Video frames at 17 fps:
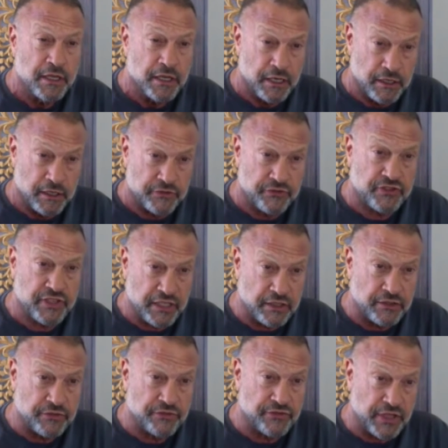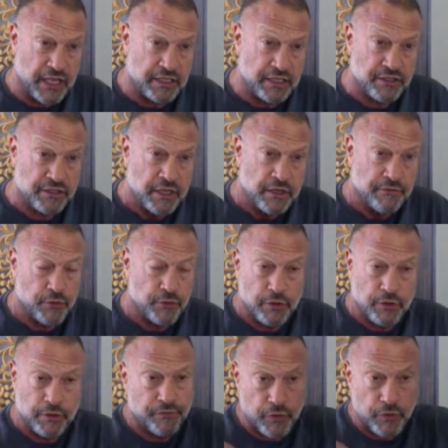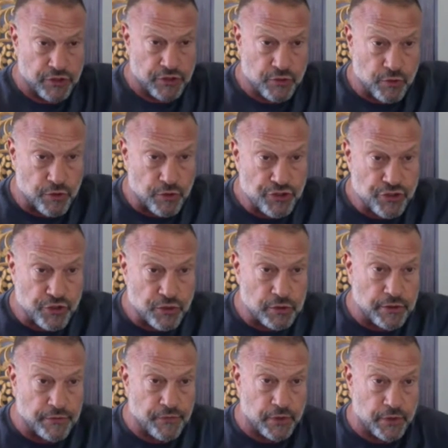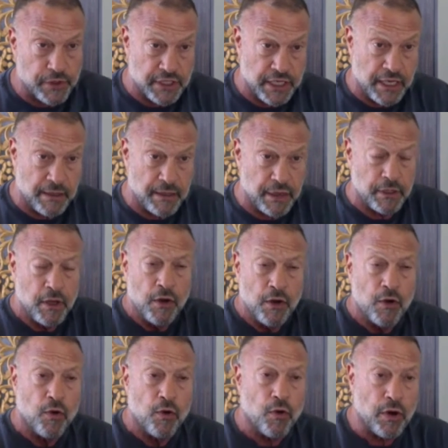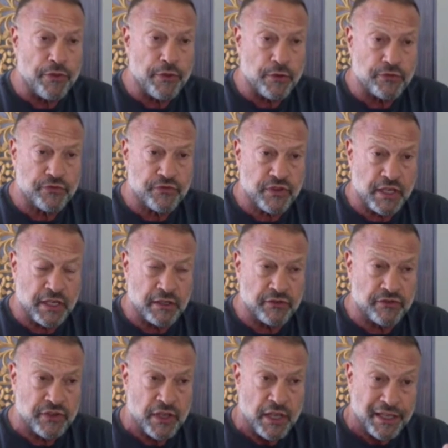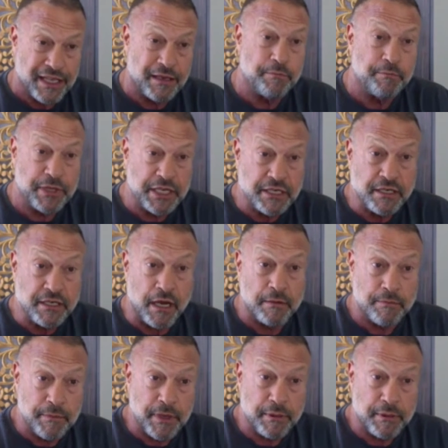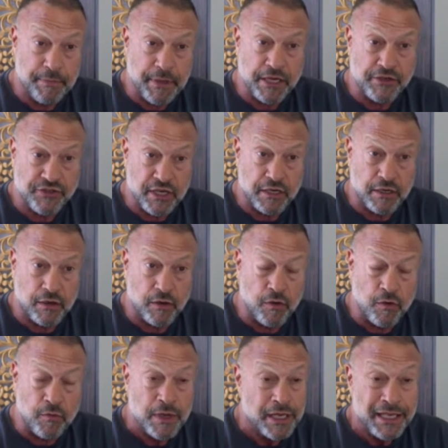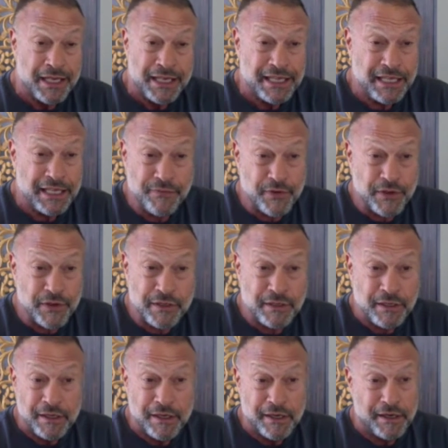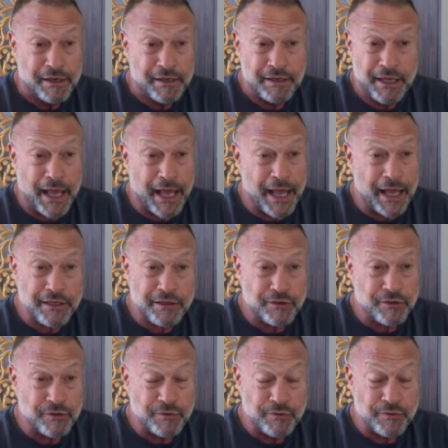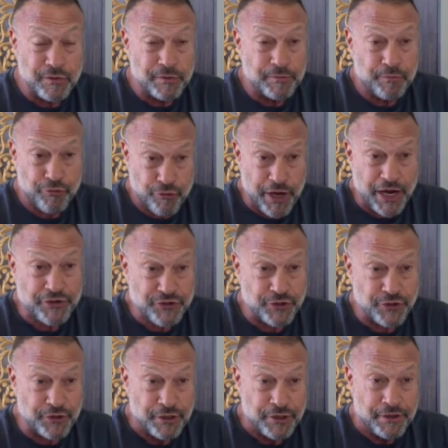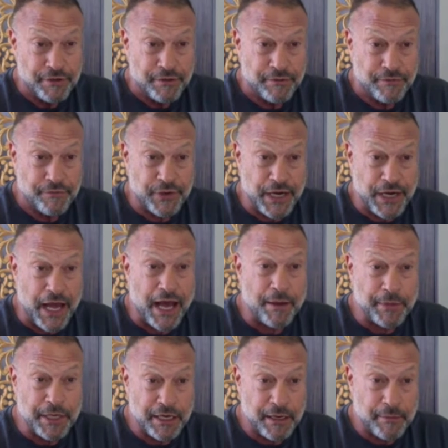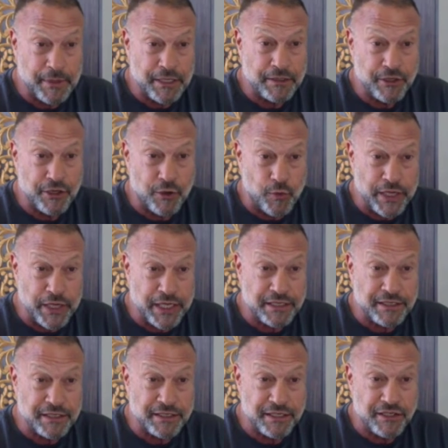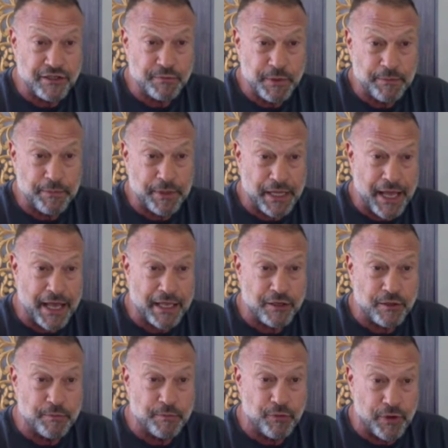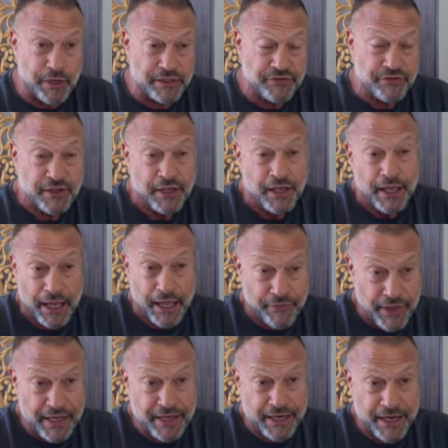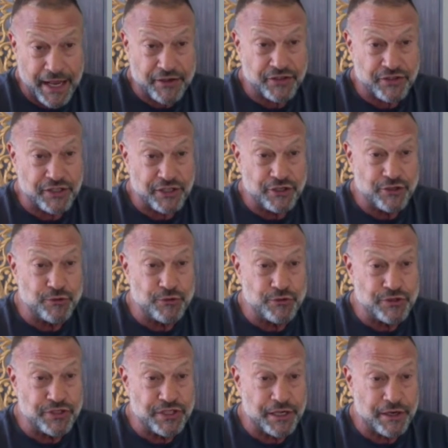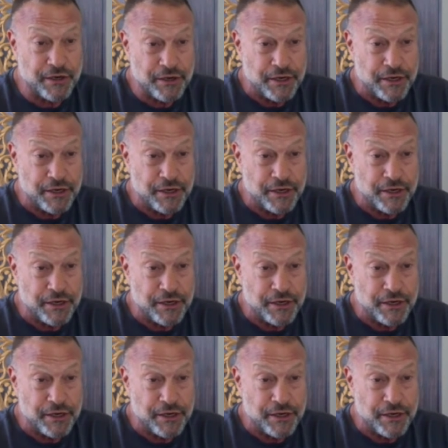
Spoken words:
skill sets for a sore shoulder, for example, all those things can be done by the patient at home. Even an acupressure phenomenon, we can teach people acupoints and they can actually use their